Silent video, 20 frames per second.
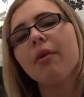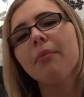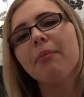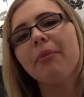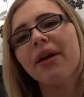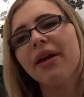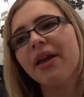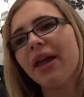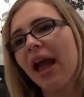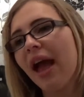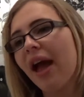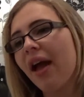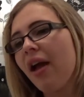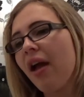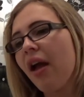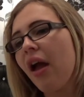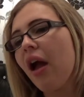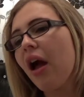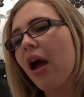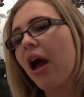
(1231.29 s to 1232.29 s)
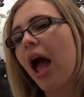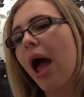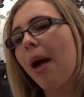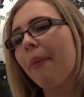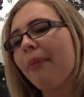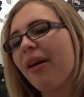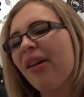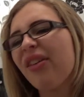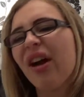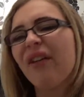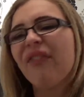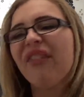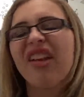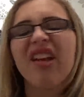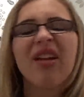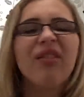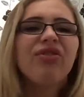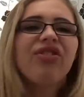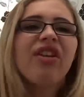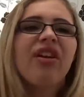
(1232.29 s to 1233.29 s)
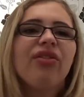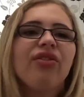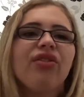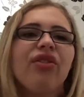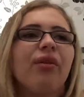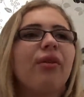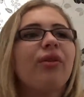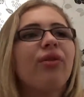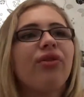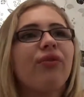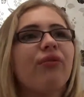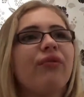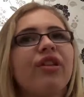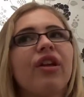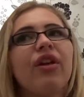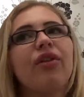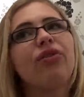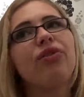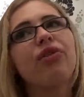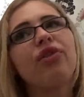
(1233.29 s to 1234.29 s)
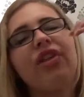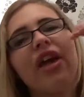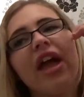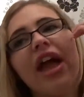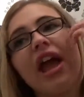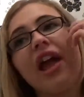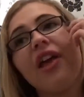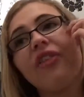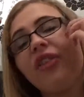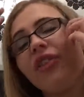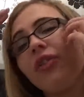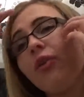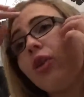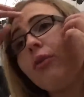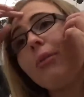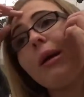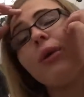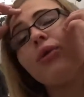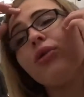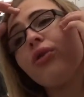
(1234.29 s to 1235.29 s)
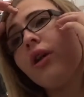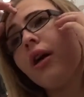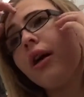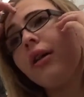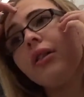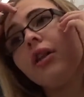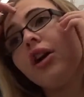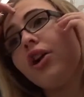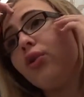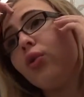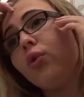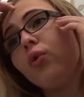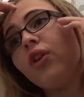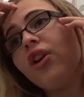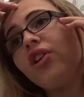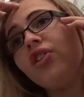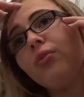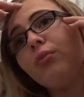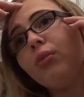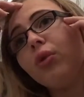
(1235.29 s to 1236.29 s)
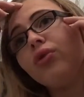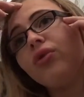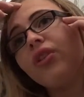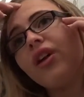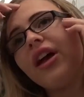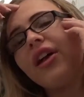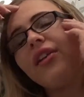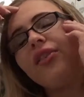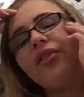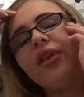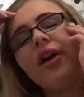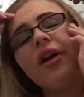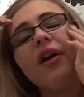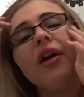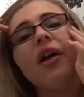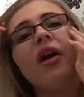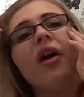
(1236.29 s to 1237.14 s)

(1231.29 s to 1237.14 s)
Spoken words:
But yeah, I think I'm done doing some videos today because I'm not going to be able to upload all these in one day. So